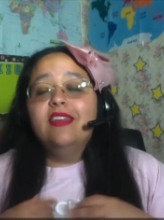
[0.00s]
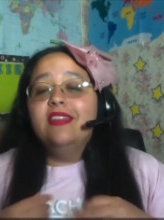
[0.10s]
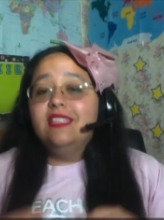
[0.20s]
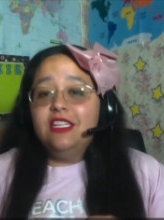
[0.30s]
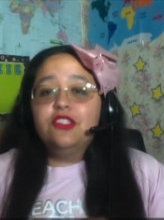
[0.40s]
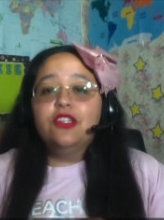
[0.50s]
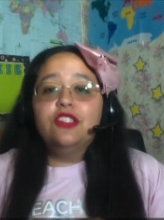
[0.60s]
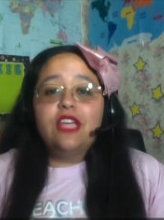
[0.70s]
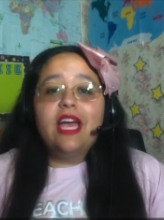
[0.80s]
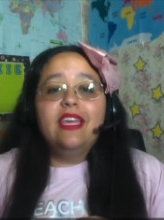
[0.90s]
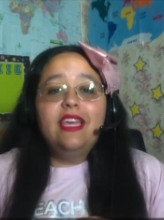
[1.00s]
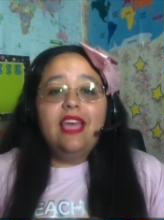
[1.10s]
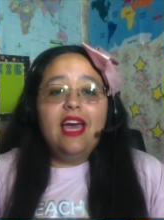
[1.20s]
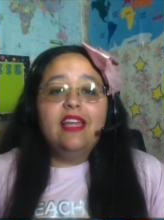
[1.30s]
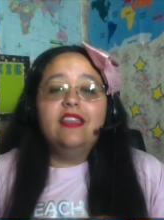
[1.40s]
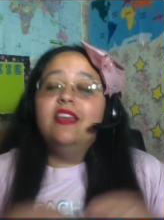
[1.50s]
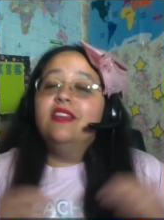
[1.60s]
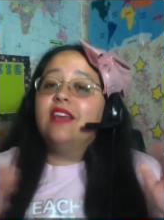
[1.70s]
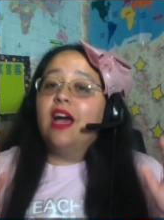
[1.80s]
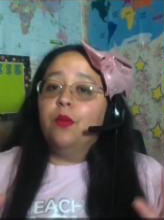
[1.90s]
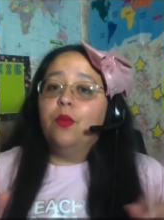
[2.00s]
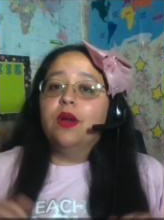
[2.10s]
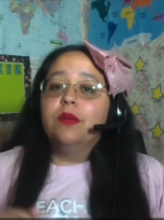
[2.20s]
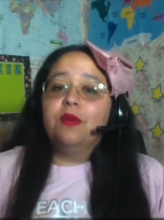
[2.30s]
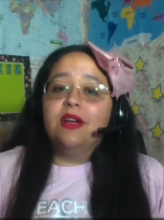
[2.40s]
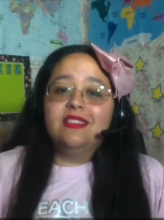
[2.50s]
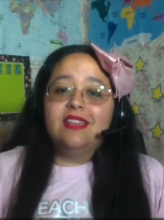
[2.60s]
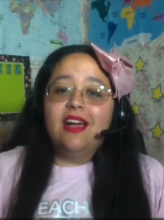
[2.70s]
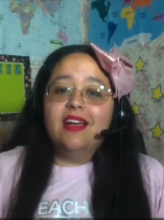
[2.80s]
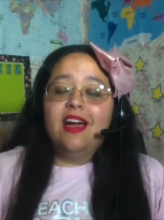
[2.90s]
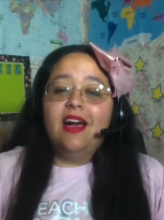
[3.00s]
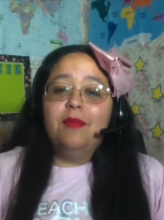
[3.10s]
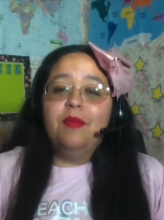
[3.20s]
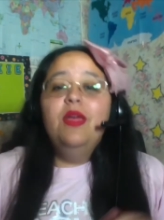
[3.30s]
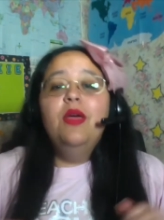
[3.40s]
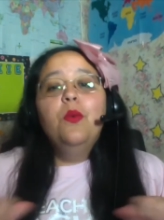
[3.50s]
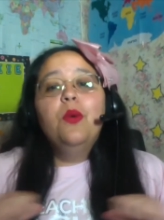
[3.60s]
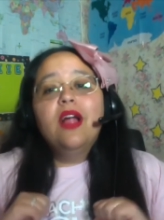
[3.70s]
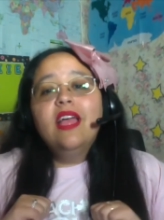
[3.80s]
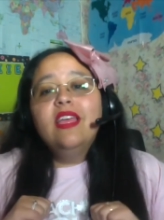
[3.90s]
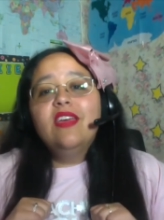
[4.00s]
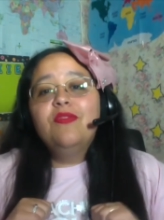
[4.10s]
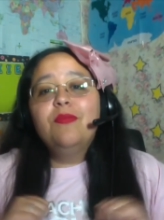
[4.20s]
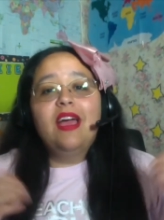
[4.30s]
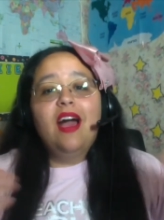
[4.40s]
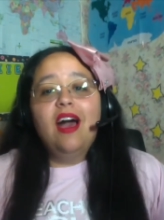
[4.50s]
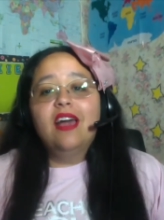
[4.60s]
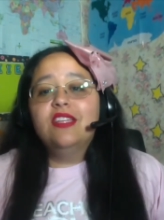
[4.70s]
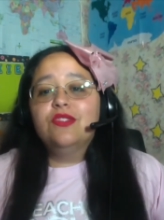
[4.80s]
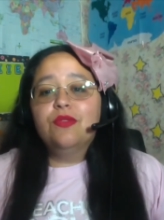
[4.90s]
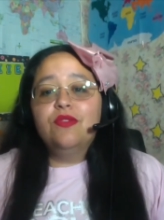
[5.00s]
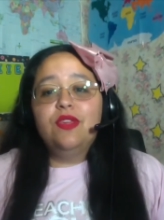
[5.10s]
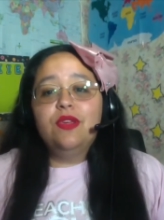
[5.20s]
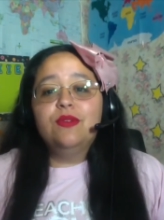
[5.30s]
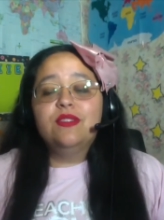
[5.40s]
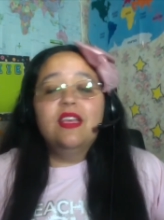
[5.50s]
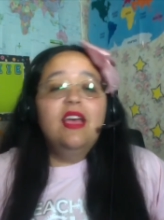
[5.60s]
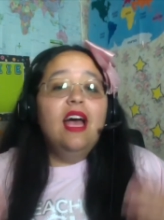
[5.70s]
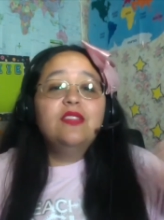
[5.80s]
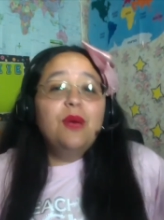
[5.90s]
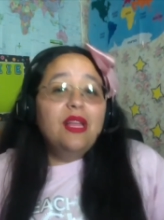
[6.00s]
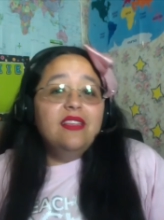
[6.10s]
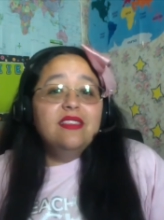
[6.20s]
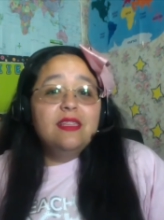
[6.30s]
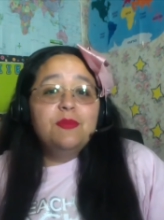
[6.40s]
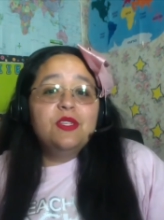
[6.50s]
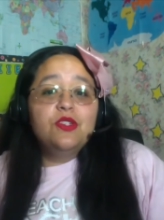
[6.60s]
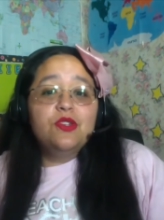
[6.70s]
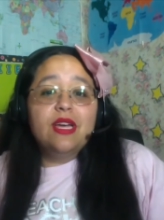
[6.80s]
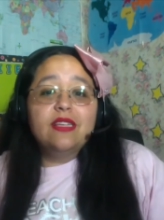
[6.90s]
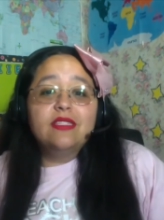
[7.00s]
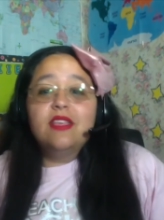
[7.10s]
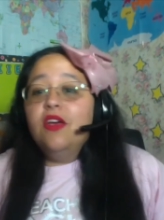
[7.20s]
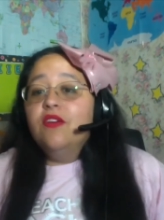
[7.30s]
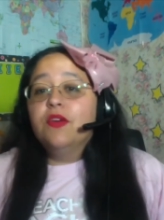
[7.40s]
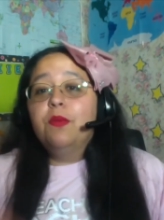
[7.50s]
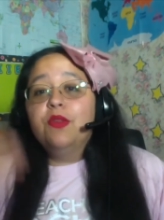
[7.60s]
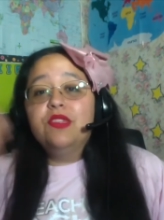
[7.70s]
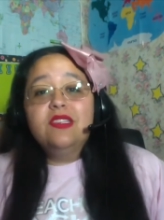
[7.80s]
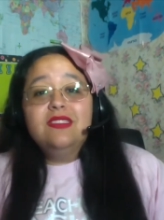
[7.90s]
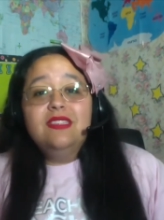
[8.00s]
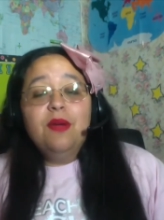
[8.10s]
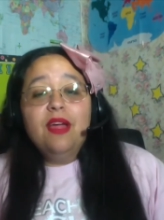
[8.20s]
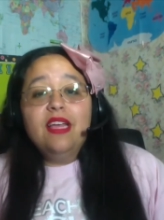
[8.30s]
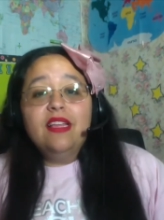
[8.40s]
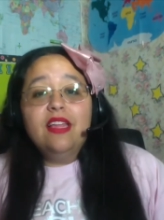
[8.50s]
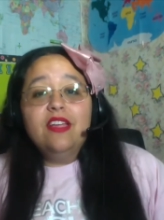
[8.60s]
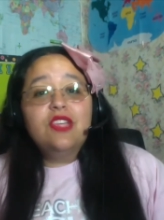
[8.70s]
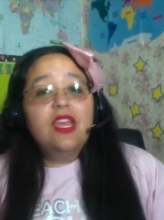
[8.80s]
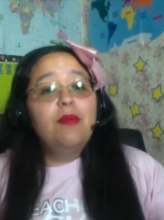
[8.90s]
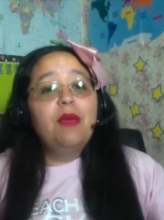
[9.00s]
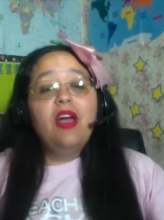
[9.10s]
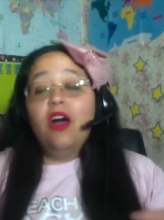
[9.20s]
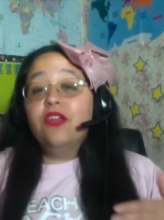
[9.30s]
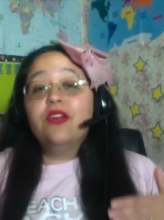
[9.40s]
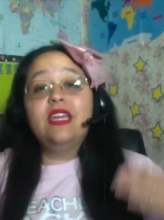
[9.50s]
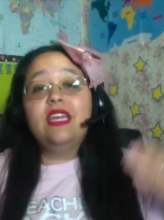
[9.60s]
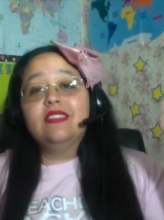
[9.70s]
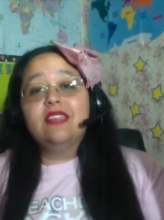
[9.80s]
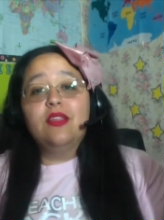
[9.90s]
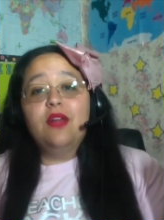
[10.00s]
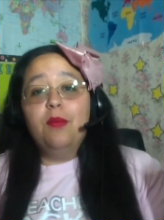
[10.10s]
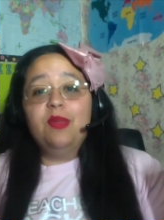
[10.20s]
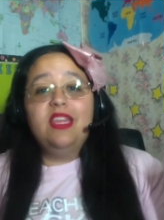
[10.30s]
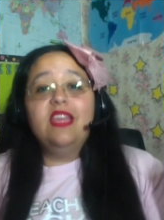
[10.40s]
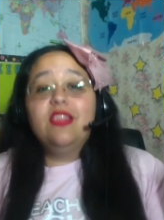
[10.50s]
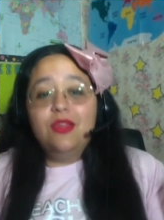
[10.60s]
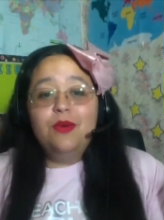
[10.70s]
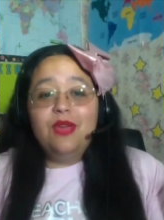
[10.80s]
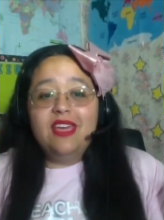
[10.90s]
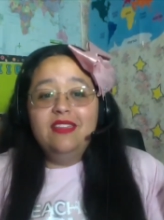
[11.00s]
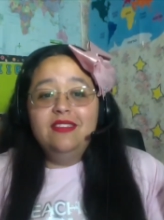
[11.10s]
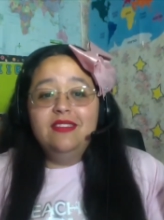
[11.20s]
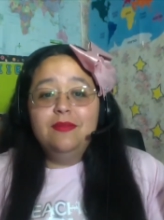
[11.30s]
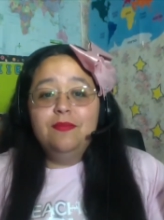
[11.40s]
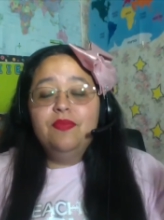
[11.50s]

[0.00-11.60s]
teacherjackien.wordpress.com, where I give my honest reviews as well as tips and tricks for both Zebra English and my other ESL company, Q Kids.